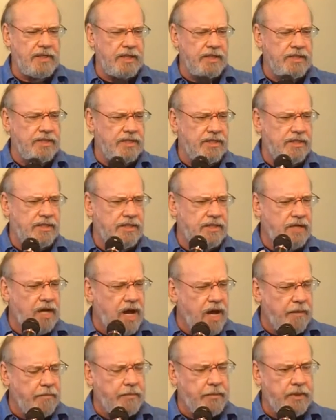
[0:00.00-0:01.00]
gets
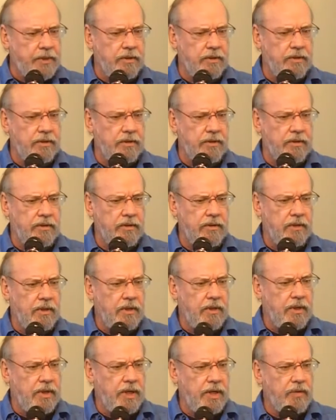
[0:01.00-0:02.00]
stopped.
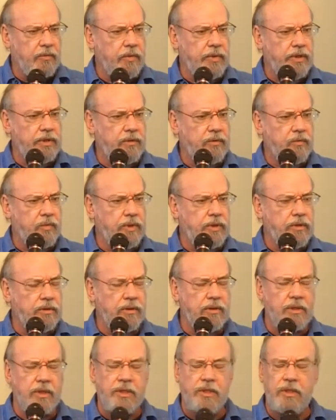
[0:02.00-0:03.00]
And we
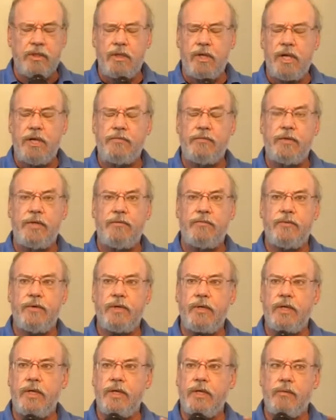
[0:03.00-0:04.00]
look at life
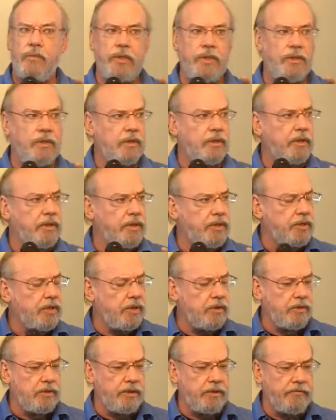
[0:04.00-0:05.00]
differently, and we look at each
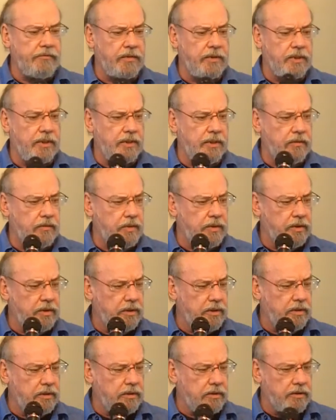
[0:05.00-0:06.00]
other differently, and we
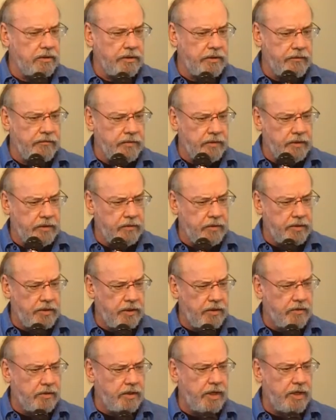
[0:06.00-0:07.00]
look at the Lord differently, and we
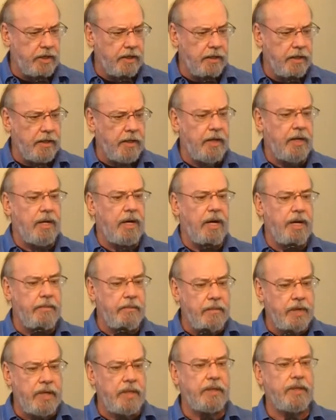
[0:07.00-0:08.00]
say, okay,
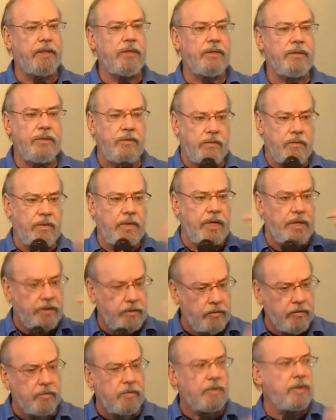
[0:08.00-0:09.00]
I'm not going to do what I
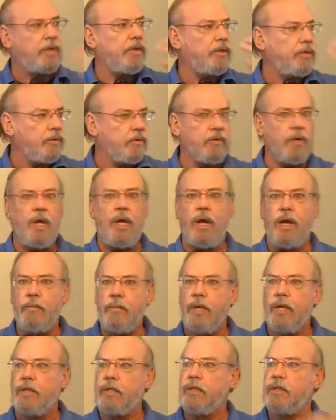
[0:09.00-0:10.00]
usually do.
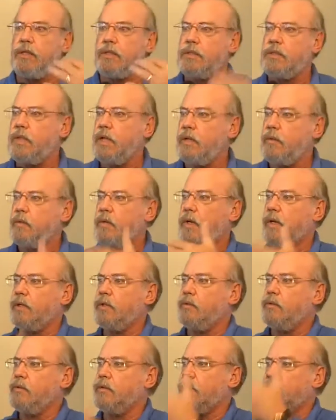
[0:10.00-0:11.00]
I'm not going to say what I
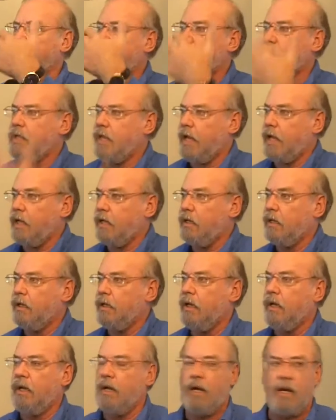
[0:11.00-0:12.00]
usually say.
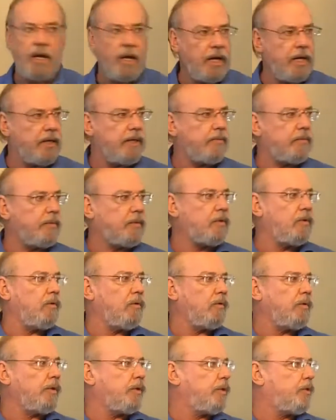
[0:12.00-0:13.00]
I'm
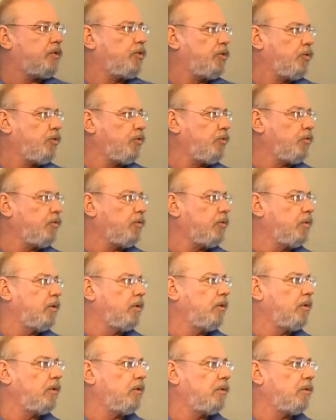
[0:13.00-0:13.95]
going to